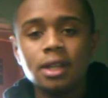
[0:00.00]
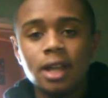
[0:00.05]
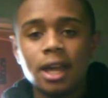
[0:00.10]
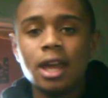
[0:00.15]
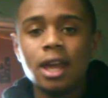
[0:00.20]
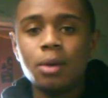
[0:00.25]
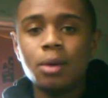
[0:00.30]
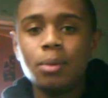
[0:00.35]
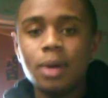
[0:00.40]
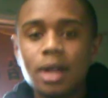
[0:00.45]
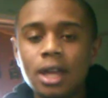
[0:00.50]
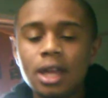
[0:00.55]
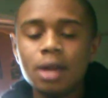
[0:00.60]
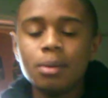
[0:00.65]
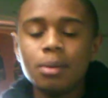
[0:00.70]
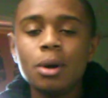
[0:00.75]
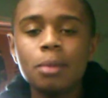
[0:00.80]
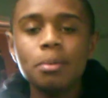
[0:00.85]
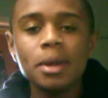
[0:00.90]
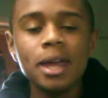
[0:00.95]
we will
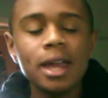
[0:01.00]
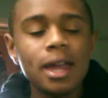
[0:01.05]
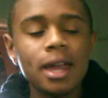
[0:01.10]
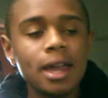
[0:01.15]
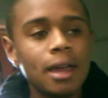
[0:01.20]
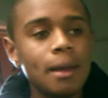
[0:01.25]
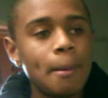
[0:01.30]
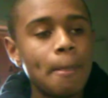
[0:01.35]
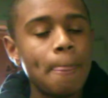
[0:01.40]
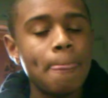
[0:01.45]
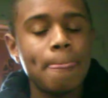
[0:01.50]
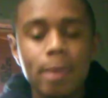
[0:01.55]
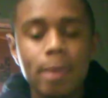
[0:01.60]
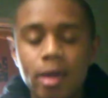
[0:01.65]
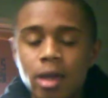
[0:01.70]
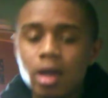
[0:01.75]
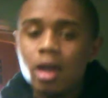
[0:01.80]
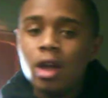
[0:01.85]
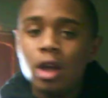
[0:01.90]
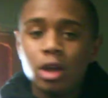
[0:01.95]
be.
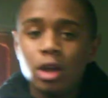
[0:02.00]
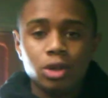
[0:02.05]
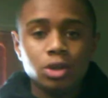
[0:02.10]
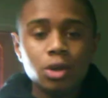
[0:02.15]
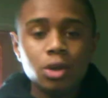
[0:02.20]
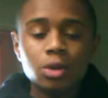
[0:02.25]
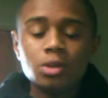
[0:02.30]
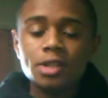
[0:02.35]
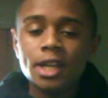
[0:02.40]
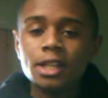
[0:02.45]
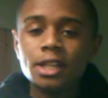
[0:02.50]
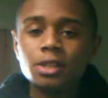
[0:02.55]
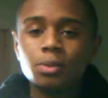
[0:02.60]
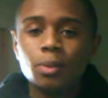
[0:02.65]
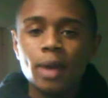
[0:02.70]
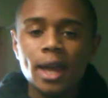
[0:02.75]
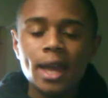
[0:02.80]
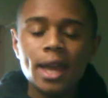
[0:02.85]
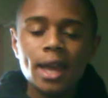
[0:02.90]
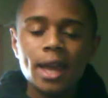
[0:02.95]
You just wait
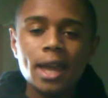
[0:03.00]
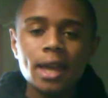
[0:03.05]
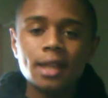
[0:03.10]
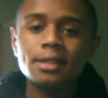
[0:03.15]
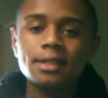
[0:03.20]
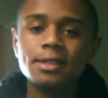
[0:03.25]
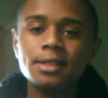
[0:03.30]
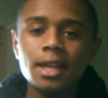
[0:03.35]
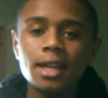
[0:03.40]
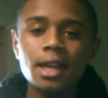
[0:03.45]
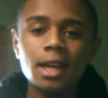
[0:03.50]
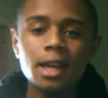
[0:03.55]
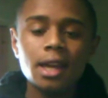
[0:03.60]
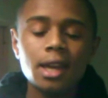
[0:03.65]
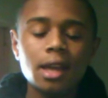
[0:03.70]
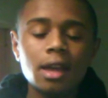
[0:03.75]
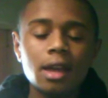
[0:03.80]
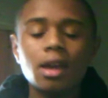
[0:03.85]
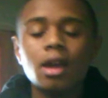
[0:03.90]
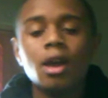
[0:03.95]
and see.
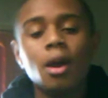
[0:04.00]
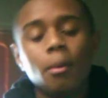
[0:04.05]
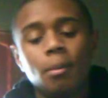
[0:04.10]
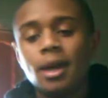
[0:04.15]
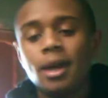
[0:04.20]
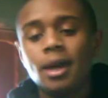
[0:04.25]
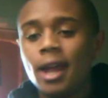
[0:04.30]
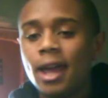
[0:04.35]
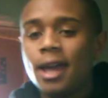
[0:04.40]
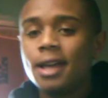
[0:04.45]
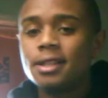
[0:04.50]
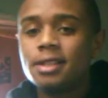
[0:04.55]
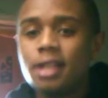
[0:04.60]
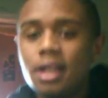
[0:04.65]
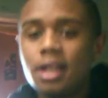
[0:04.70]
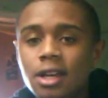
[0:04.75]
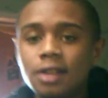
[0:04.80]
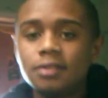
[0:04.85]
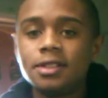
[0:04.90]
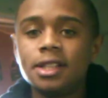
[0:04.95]
But as
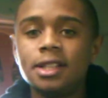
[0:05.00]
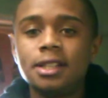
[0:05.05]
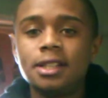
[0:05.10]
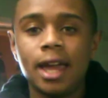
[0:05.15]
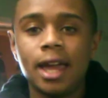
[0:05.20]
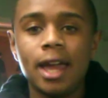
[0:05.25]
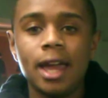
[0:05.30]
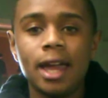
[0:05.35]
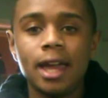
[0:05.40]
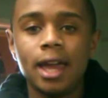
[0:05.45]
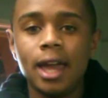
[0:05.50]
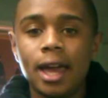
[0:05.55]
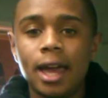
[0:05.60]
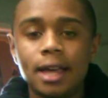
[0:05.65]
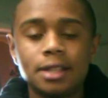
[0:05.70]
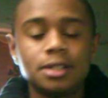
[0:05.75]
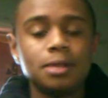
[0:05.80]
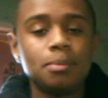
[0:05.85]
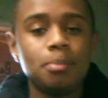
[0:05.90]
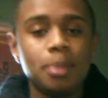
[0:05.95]
of today, it has to
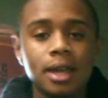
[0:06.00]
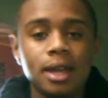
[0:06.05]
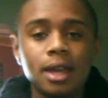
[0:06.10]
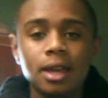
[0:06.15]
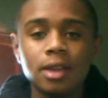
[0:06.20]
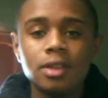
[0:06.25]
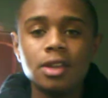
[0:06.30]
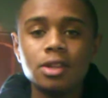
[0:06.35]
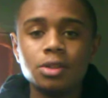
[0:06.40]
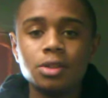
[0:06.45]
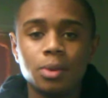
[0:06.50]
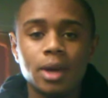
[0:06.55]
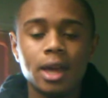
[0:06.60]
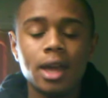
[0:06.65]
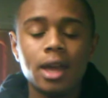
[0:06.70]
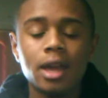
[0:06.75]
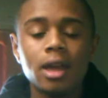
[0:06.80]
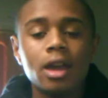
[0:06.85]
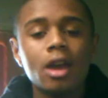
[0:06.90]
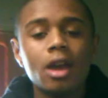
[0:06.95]
be this way.
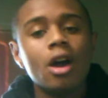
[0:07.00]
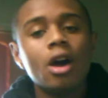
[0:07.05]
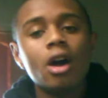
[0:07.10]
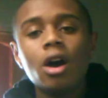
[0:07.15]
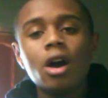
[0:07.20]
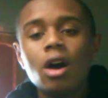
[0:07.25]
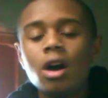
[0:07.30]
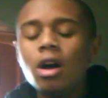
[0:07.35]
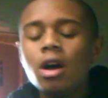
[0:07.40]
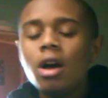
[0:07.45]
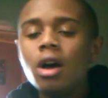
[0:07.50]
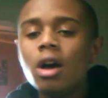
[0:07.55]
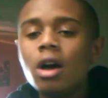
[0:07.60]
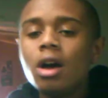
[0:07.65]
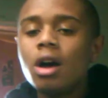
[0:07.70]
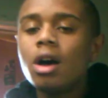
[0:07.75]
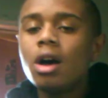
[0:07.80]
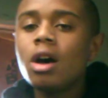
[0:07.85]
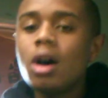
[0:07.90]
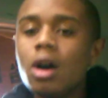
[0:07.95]

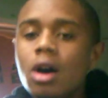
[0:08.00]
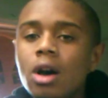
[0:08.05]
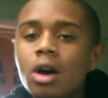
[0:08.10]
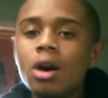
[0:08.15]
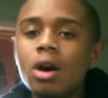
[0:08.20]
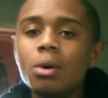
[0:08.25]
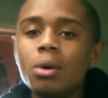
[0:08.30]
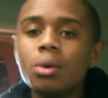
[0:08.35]
Oh.